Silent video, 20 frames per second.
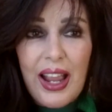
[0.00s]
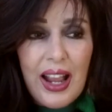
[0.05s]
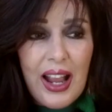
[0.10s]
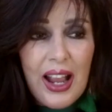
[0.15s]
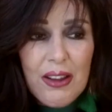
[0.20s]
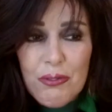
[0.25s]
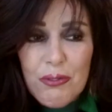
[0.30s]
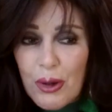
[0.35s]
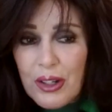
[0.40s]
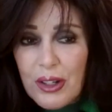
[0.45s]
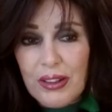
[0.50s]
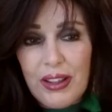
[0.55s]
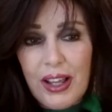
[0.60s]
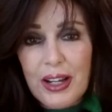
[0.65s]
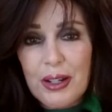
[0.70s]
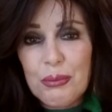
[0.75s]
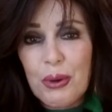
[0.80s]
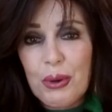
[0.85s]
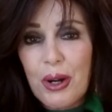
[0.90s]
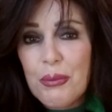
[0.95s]
I've bought a lot
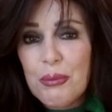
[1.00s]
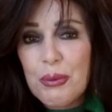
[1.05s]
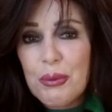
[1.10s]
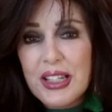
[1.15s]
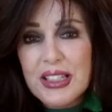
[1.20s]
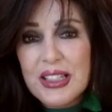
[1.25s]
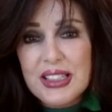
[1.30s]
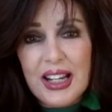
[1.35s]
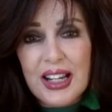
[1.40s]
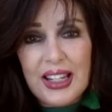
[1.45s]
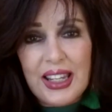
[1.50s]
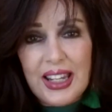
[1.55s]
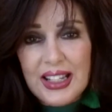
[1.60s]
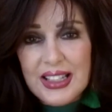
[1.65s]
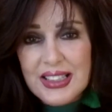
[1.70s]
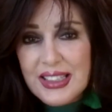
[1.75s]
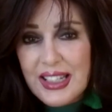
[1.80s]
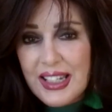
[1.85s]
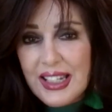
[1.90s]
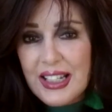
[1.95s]
of properties and I can't
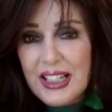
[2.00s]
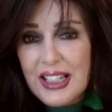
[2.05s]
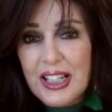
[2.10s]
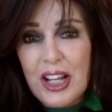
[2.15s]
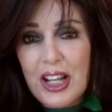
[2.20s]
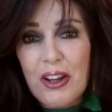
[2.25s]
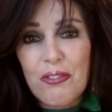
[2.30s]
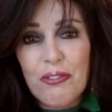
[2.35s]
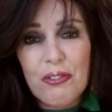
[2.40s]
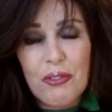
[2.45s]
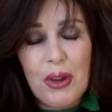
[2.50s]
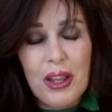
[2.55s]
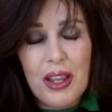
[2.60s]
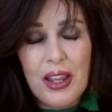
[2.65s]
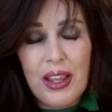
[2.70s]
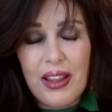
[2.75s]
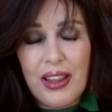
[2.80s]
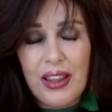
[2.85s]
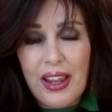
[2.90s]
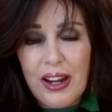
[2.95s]
say it enough.
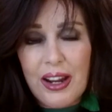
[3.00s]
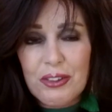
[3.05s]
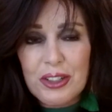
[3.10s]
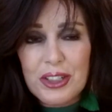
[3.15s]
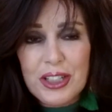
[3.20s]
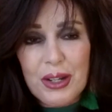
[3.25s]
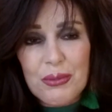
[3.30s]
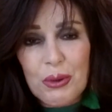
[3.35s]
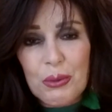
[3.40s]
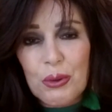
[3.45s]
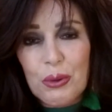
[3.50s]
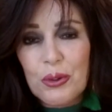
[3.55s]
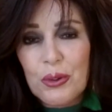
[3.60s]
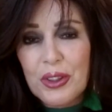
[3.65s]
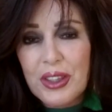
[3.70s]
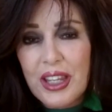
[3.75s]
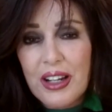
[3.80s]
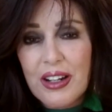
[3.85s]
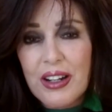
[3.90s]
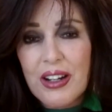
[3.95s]
Every time I work
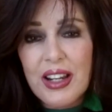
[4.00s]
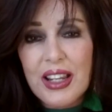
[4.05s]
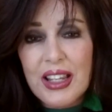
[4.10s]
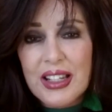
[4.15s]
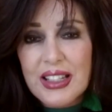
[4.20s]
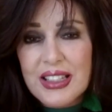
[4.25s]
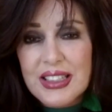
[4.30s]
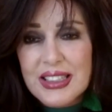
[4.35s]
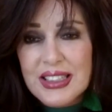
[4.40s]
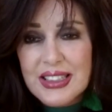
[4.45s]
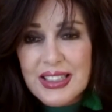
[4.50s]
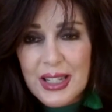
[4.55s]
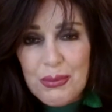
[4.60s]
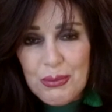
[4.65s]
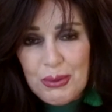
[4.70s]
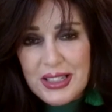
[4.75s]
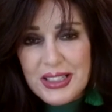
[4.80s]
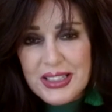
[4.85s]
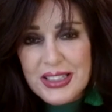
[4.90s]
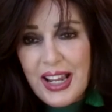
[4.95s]
with Kara, it is
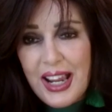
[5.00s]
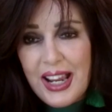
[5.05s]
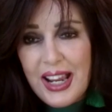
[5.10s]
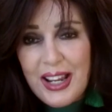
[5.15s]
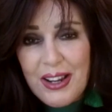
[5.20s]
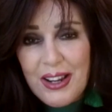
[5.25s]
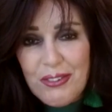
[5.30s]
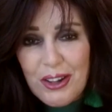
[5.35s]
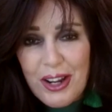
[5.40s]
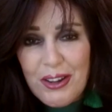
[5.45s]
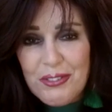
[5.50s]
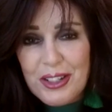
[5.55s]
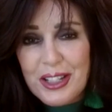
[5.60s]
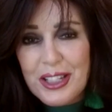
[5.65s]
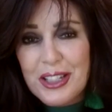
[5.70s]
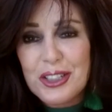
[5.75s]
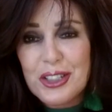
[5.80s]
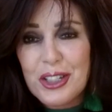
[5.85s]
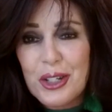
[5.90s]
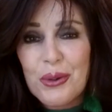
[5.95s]
seamless. I never have an
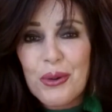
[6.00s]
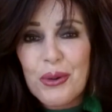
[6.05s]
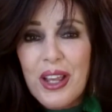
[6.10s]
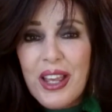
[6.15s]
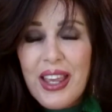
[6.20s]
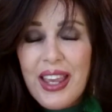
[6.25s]
issue.